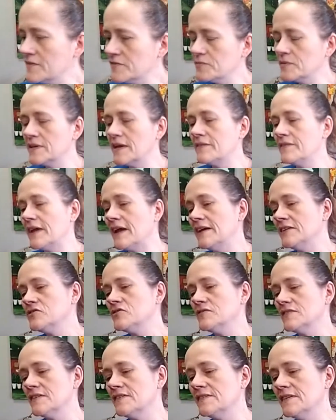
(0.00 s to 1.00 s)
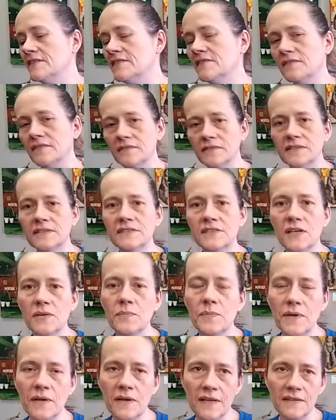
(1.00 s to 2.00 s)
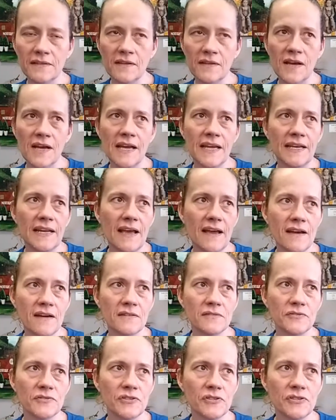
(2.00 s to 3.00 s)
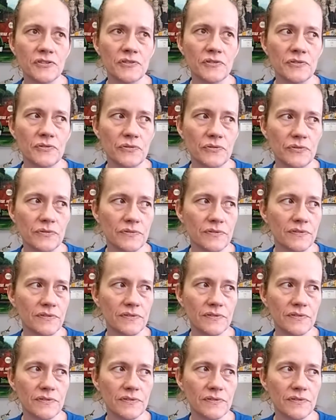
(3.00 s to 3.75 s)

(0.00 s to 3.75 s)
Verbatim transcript: this one, I've actually since looked up online how to